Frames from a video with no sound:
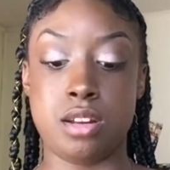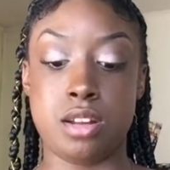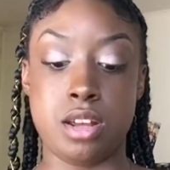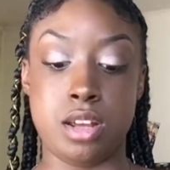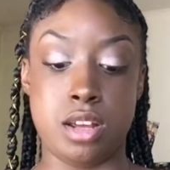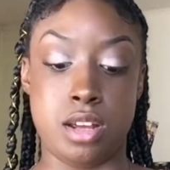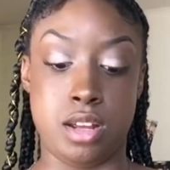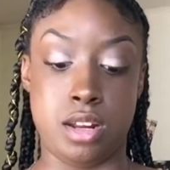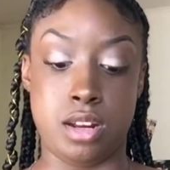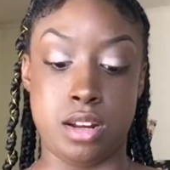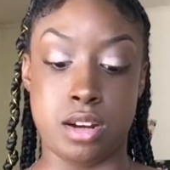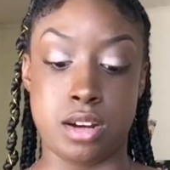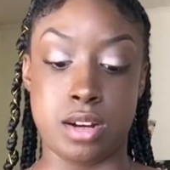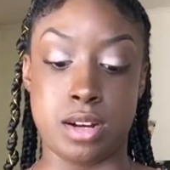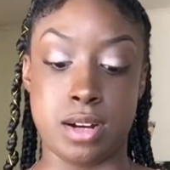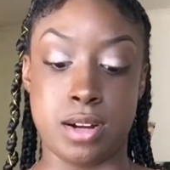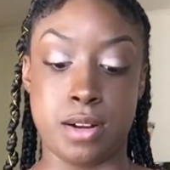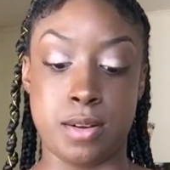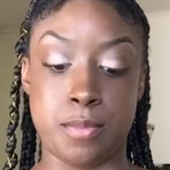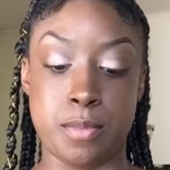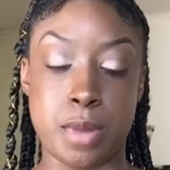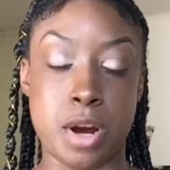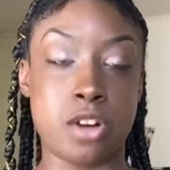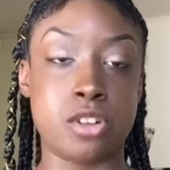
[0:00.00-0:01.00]
And
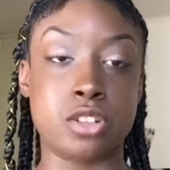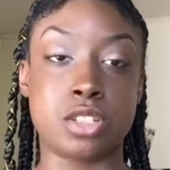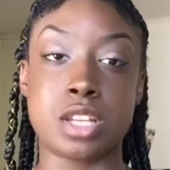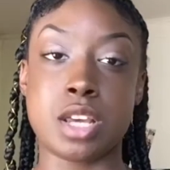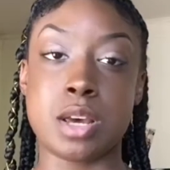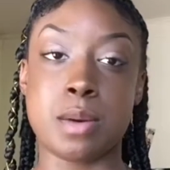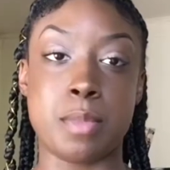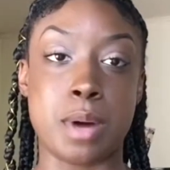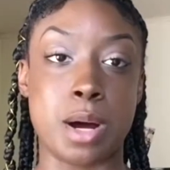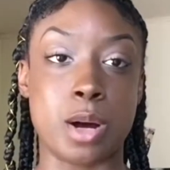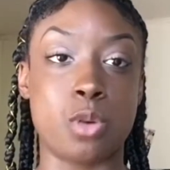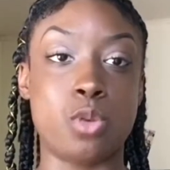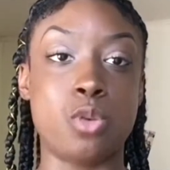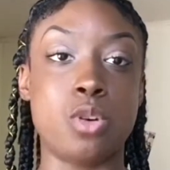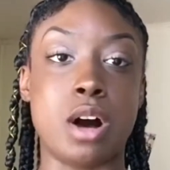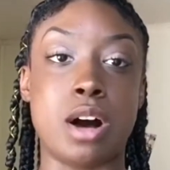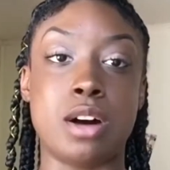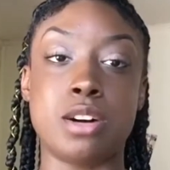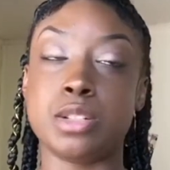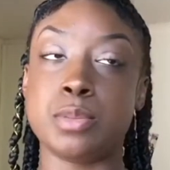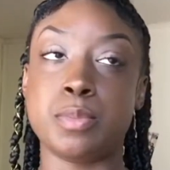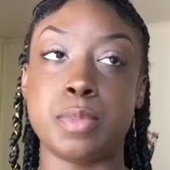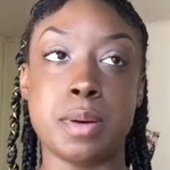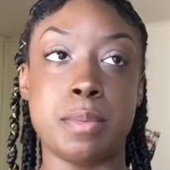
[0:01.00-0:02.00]
um, I always kept my cool. I
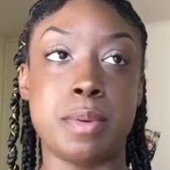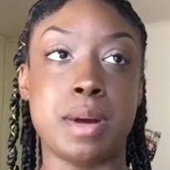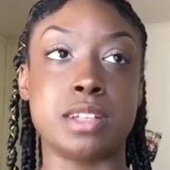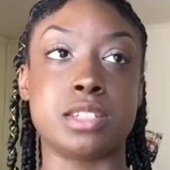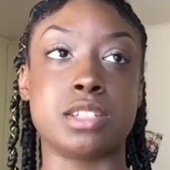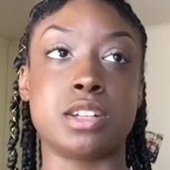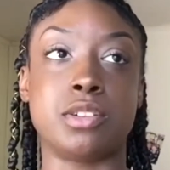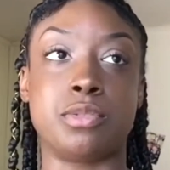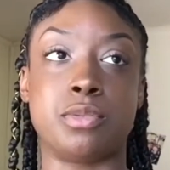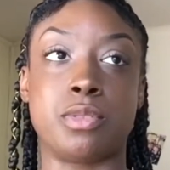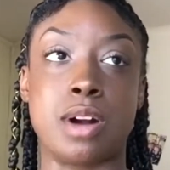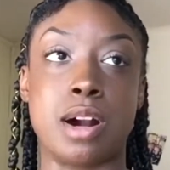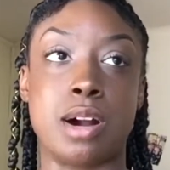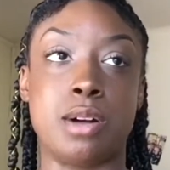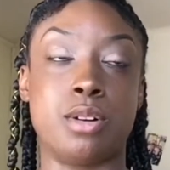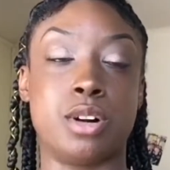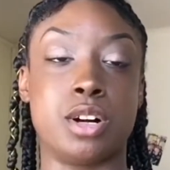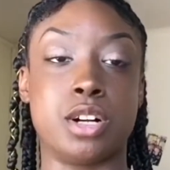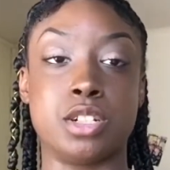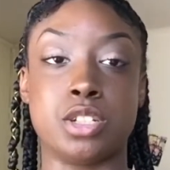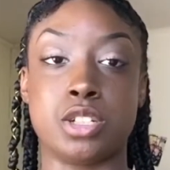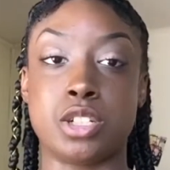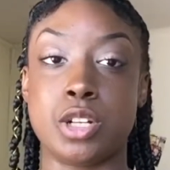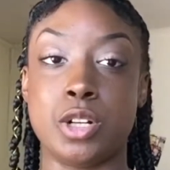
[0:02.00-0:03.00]
always been myself around
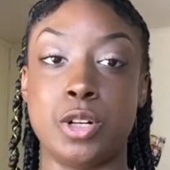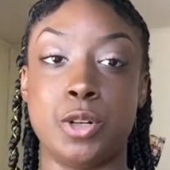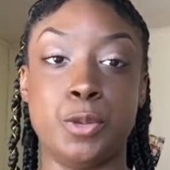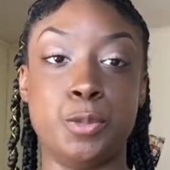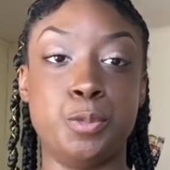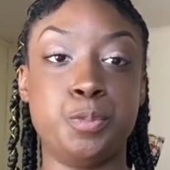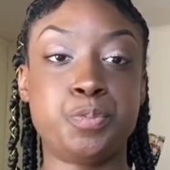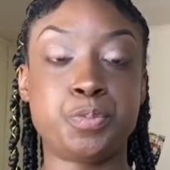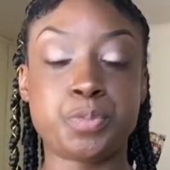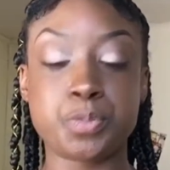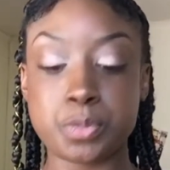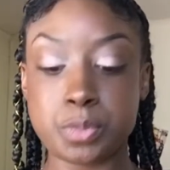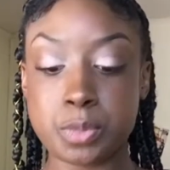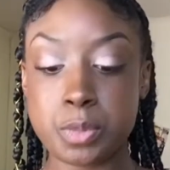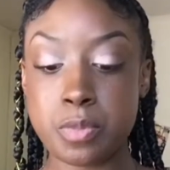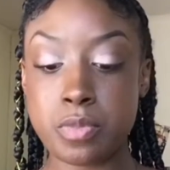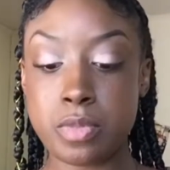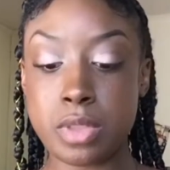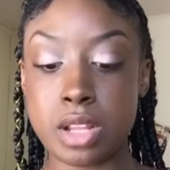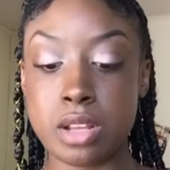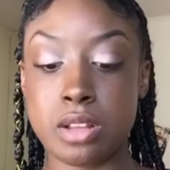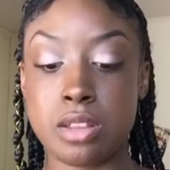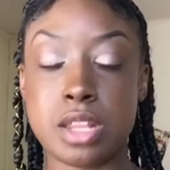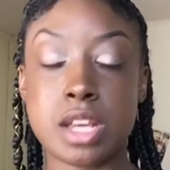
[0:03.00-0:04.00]
her. So
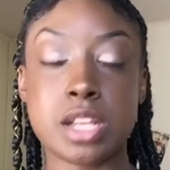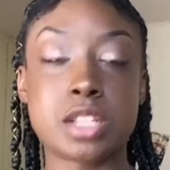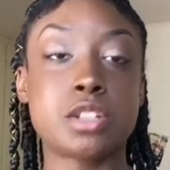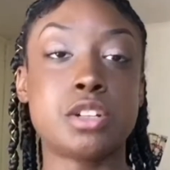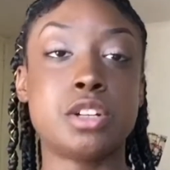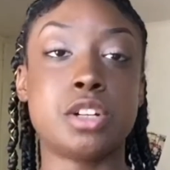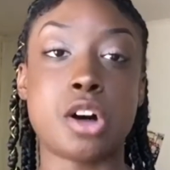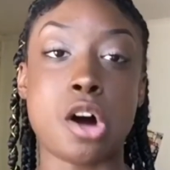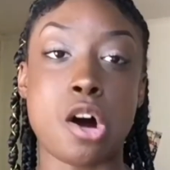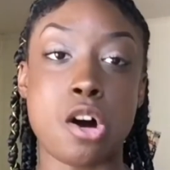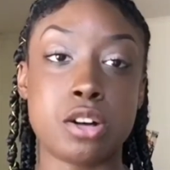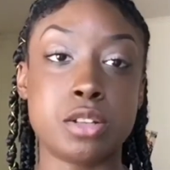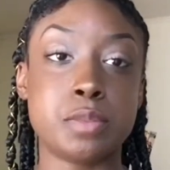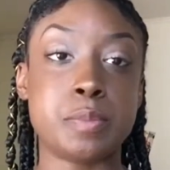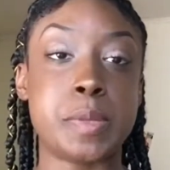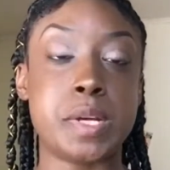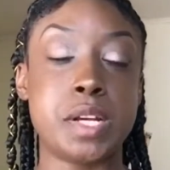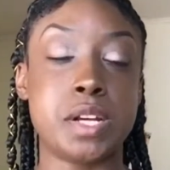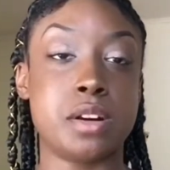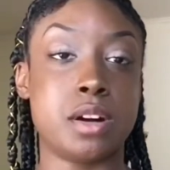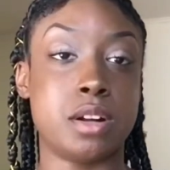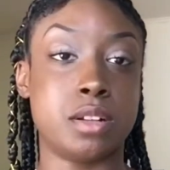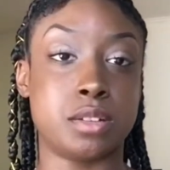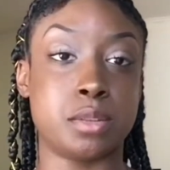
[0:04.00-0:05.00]
that's good. Always
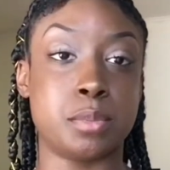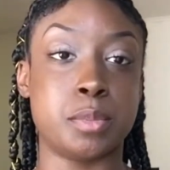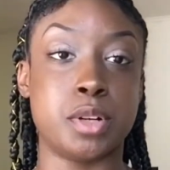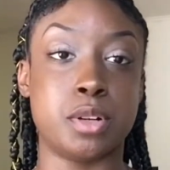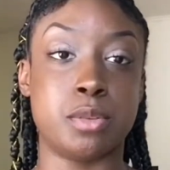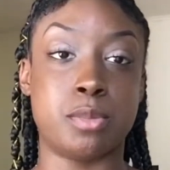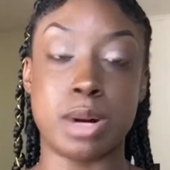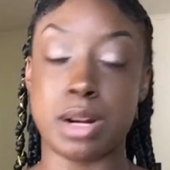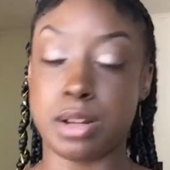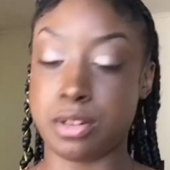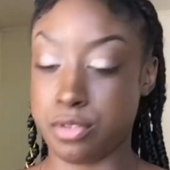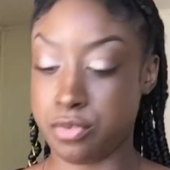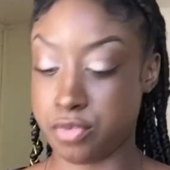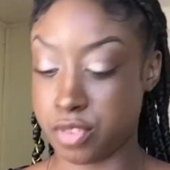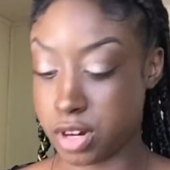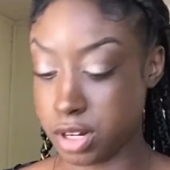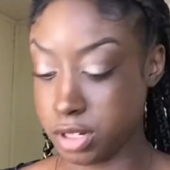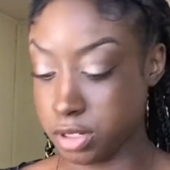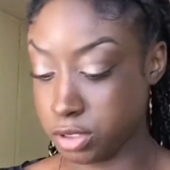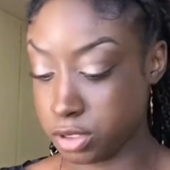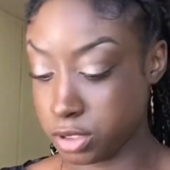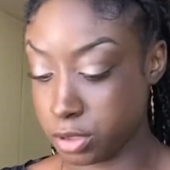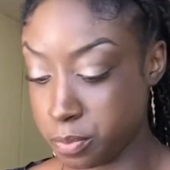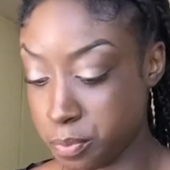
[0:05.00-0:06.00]
be comfortable around your
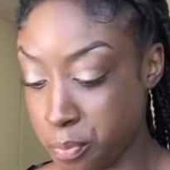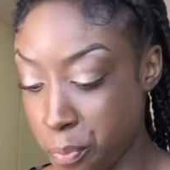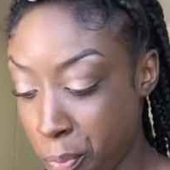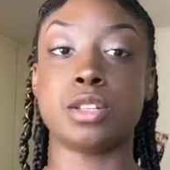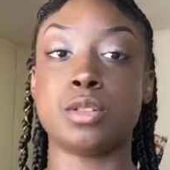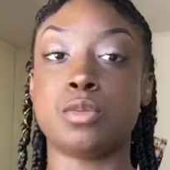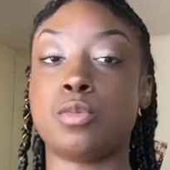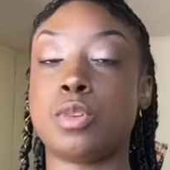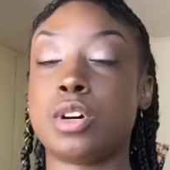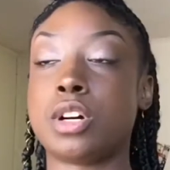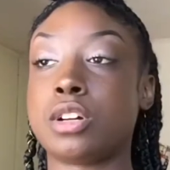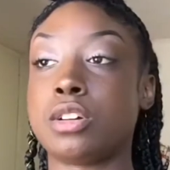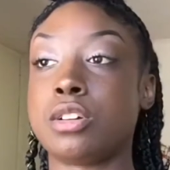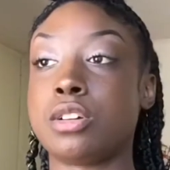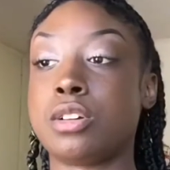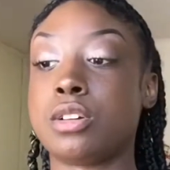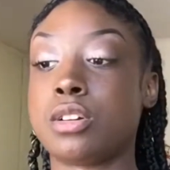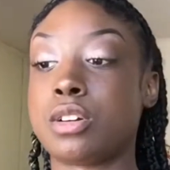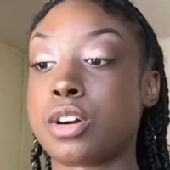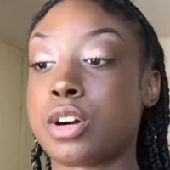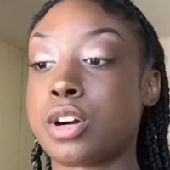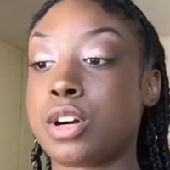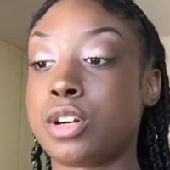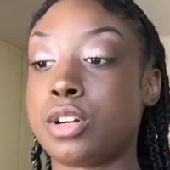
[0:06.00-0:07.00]
friends. There's one
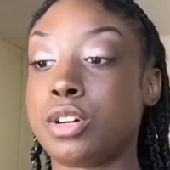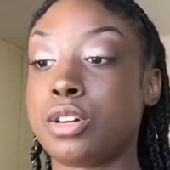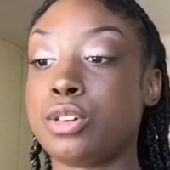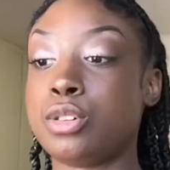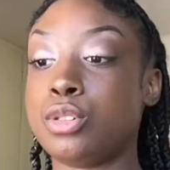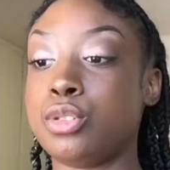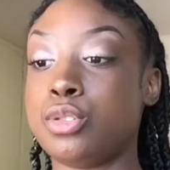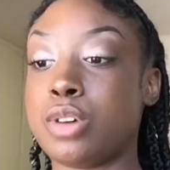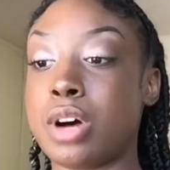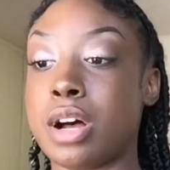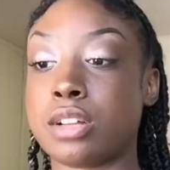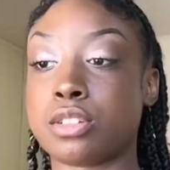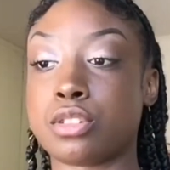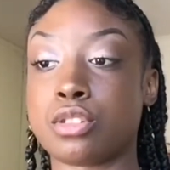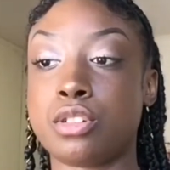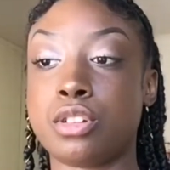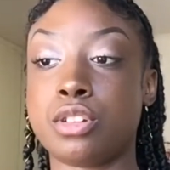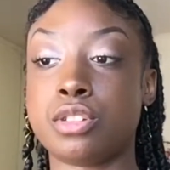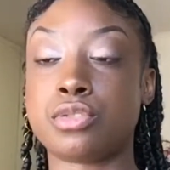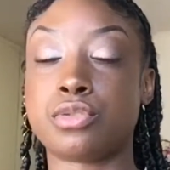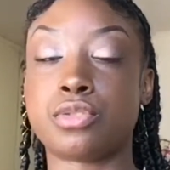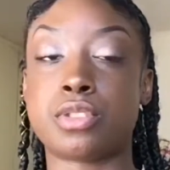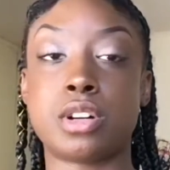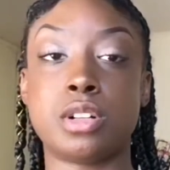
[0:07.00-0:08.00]
girl who I was
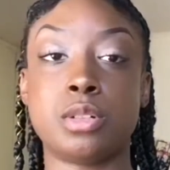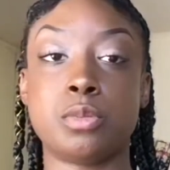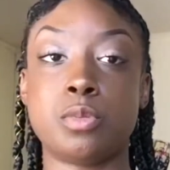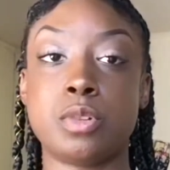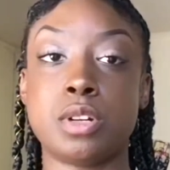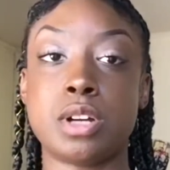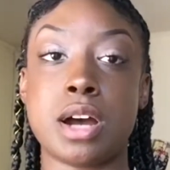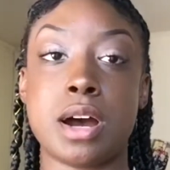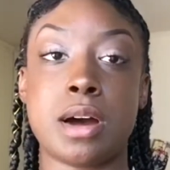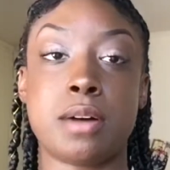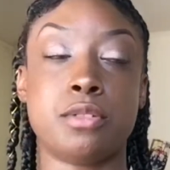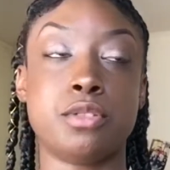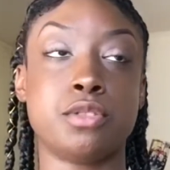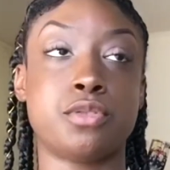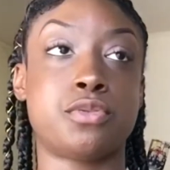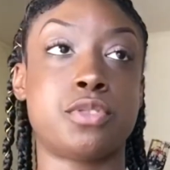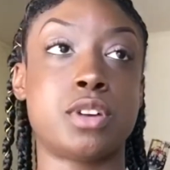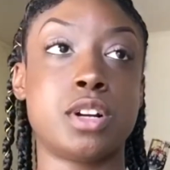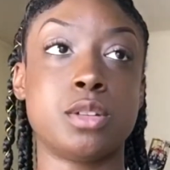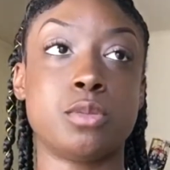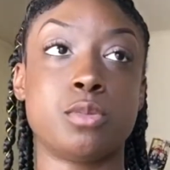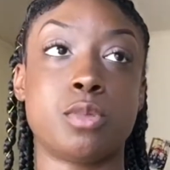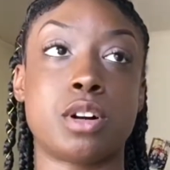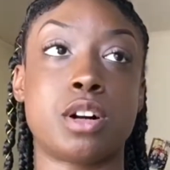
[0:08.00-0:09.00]
close friends with. I was
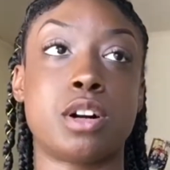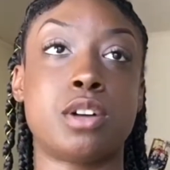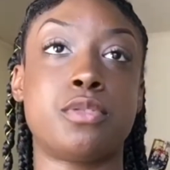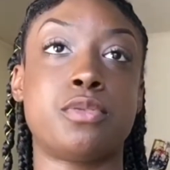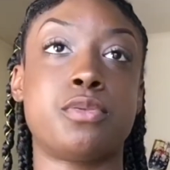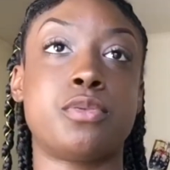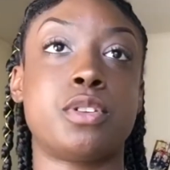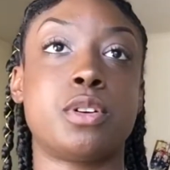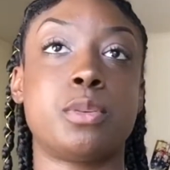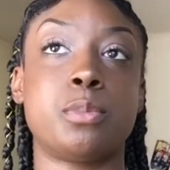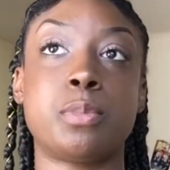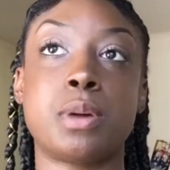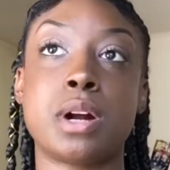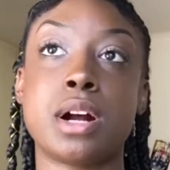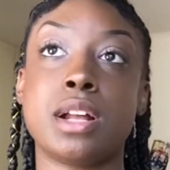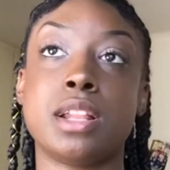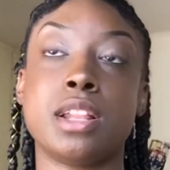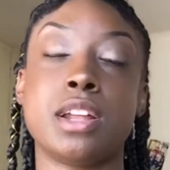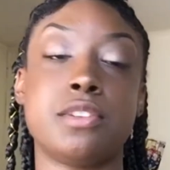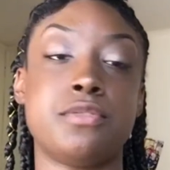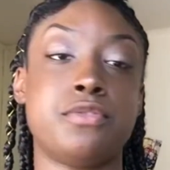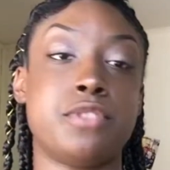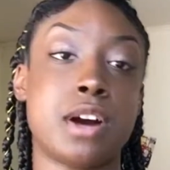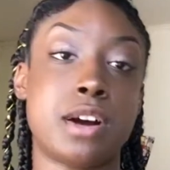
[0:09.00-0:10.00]
friends with her for
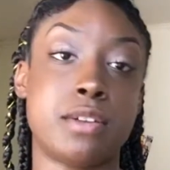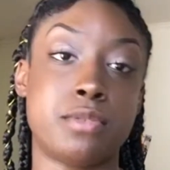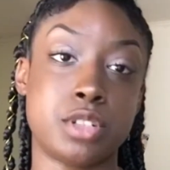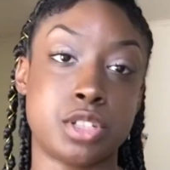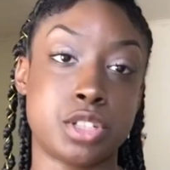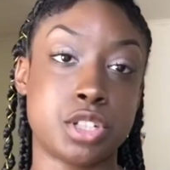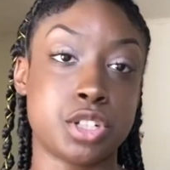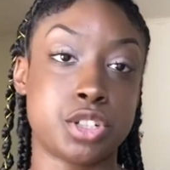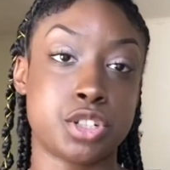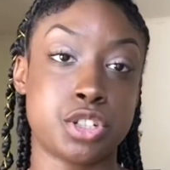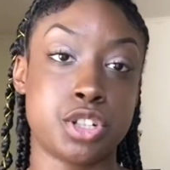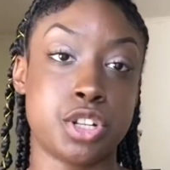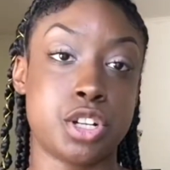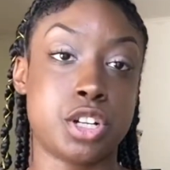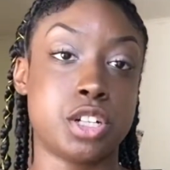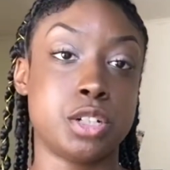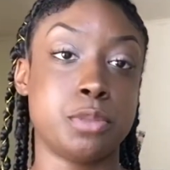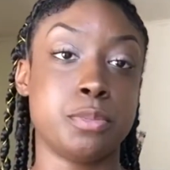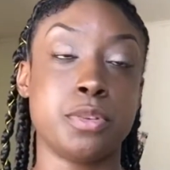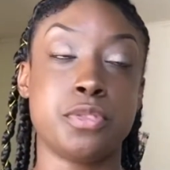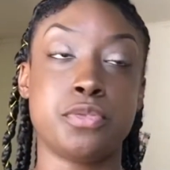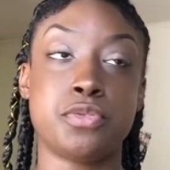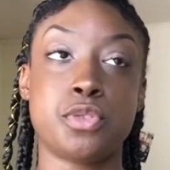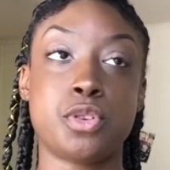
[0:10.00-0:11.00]
probably like five or six
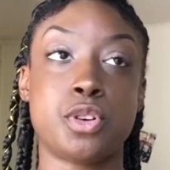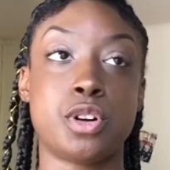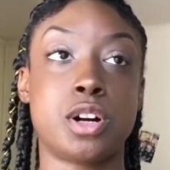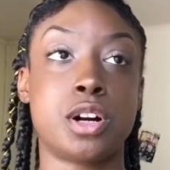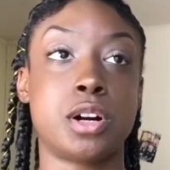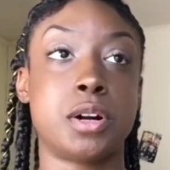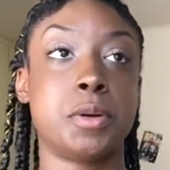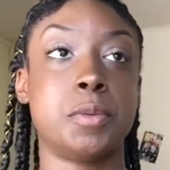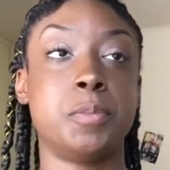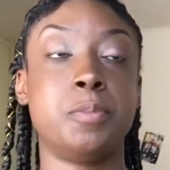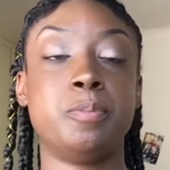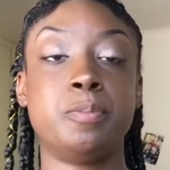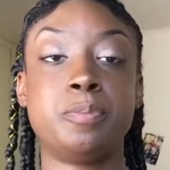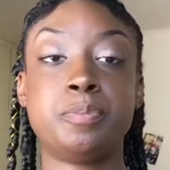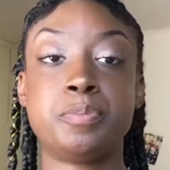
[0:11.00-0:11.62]
years before